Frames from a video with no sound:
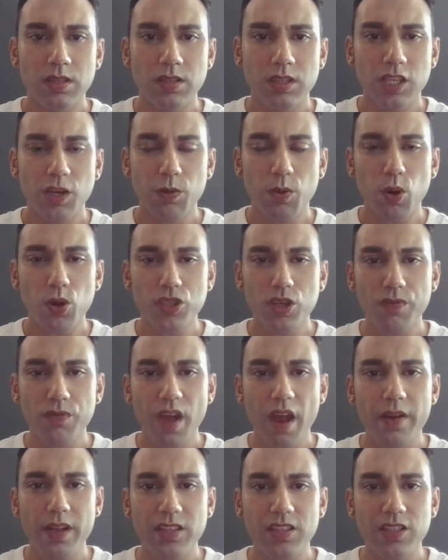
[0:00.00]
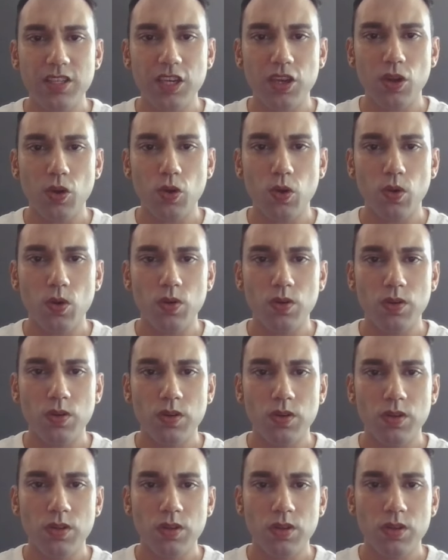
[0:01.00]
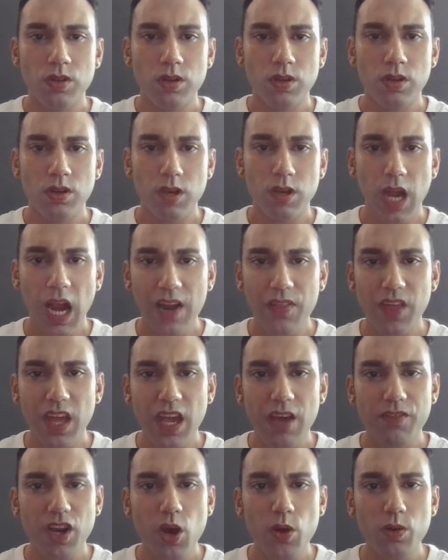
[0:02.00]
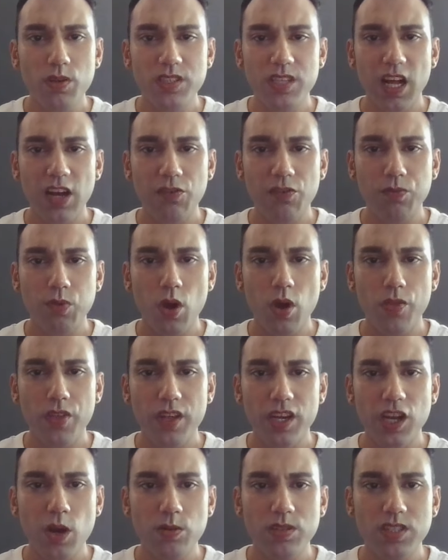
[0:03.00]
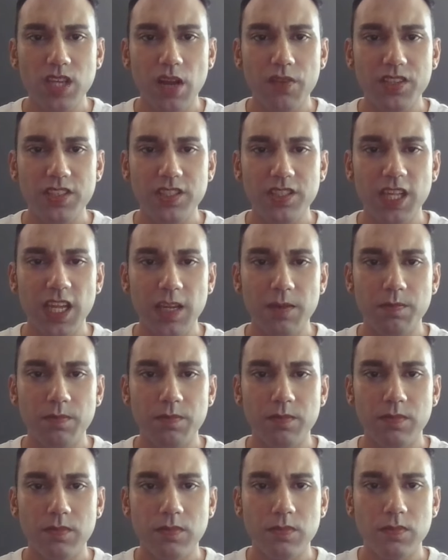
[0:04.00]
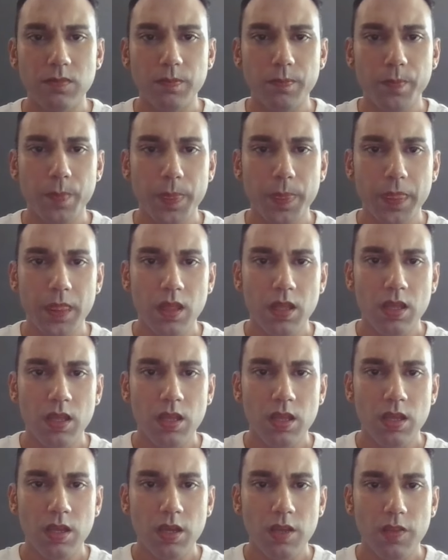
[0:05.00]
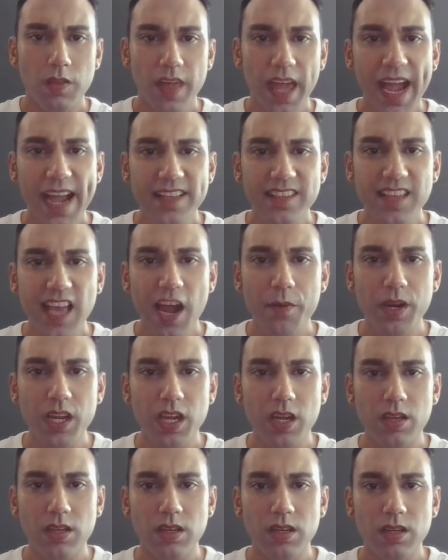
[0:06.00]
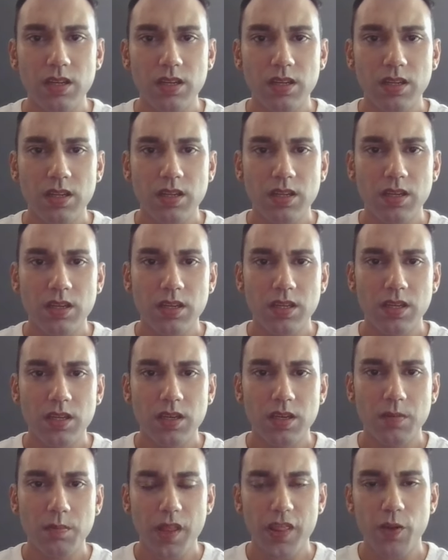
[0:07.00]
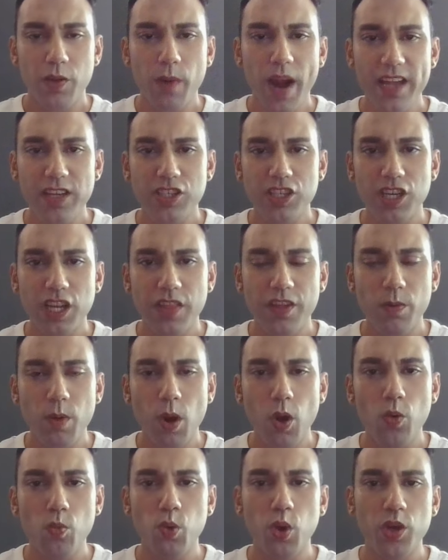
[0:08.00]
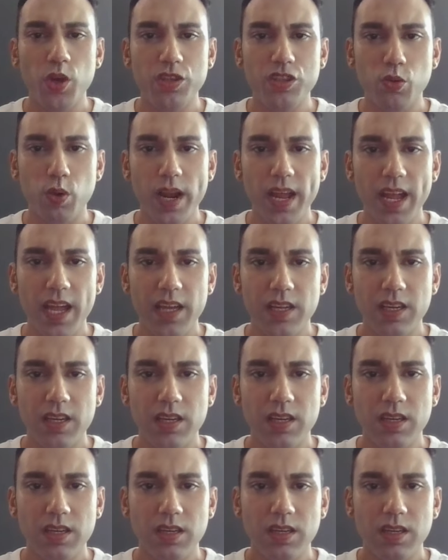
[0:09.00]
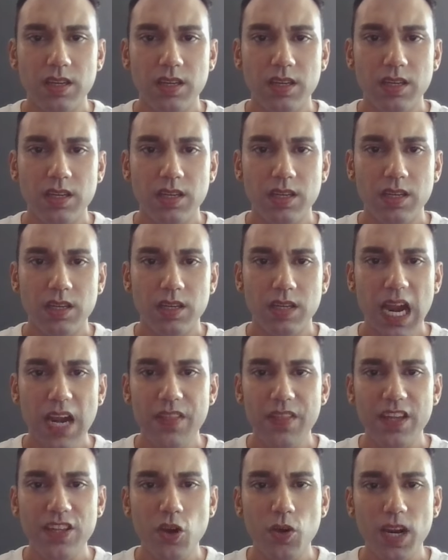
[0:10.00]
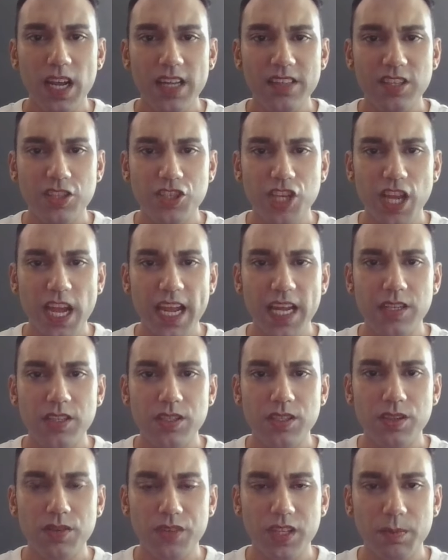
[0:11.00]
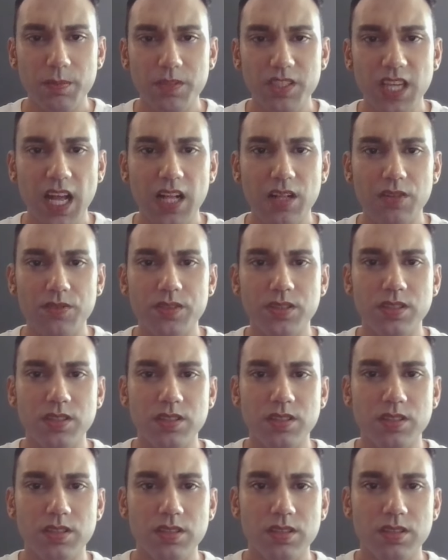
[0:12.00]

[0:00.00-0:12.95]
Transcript: They're also very insecure, and they have low self-worth and low self-esteem. They act arrogant, but they're actually their own worst critic, and they don't like to change for themselves.